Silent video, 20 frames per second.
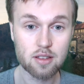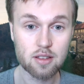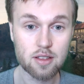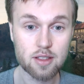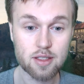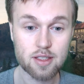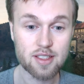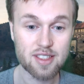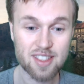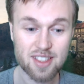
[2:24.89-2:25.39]

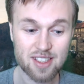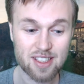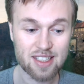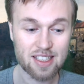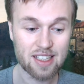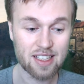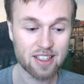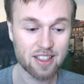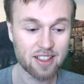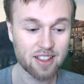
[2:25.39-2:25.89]
This
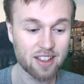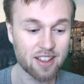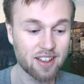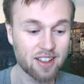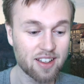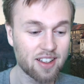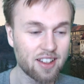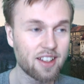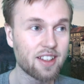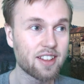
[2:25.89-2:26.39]

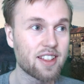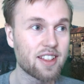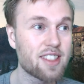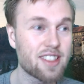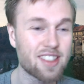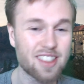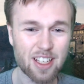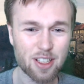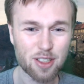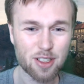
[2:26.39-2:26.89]

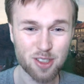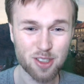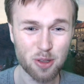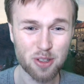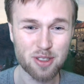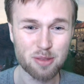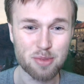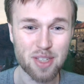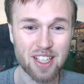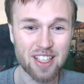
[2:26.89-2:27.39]
is kind of new
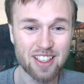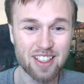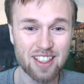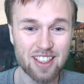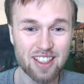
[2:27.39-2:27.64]
to me.